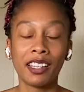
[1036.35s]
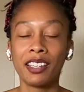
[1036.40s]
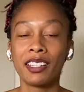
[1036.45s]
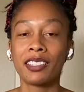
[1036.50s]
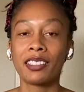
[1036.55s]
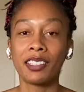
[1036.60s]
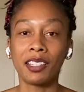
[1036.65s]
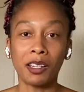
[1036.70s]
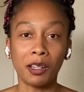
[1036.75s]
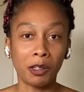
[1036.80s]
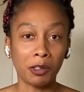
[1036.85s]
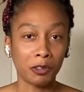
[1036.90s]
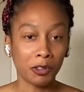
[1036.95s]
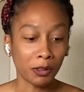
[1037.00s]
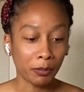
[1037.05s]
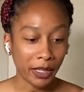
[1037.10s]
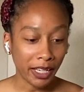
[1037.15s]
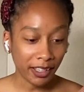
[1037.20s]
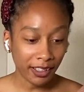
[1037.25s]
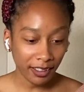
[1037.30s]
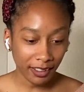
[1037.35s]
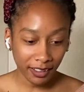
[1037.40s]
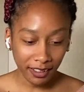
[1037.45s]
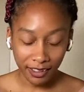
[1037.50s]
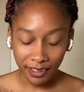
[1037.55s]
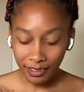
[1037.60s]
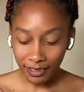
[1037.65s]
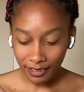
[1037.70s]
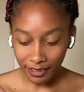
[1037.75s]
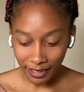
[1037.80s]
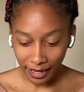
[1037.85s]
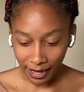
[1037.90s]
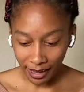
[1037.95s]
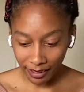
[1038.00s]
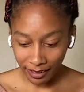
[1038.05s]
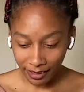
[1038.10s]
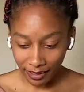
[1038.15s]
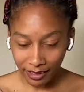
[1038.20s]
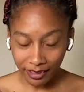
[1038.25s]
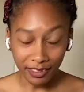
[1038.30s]
So Rebecca, Jack,
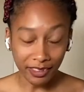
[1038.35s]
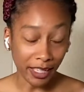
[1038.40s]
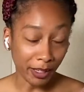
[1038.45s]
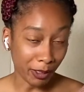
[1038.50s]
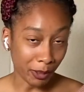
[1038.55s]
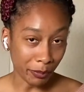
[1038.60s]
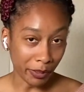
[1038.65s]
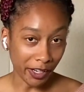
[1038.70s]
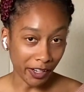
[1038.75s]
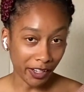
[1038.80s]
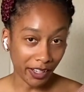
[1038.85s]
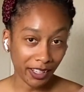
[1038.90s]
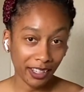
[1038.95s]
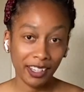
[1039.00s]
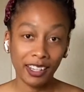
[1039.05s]
they were married.